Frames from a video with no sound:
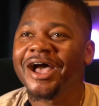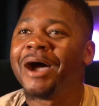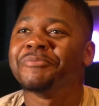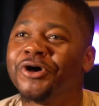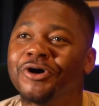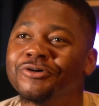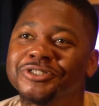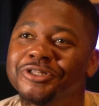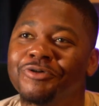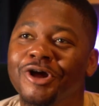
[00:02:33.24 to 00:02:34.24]
I'm your
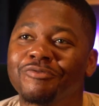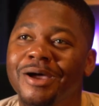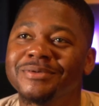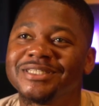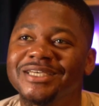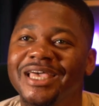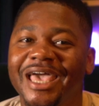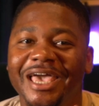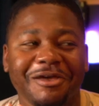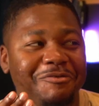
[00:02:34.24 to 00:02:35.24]
host, Lamar Robinson,
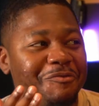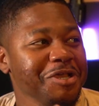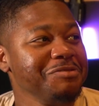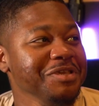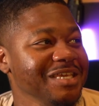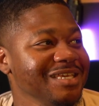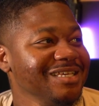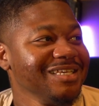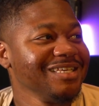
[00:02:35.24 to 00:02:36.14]
and with me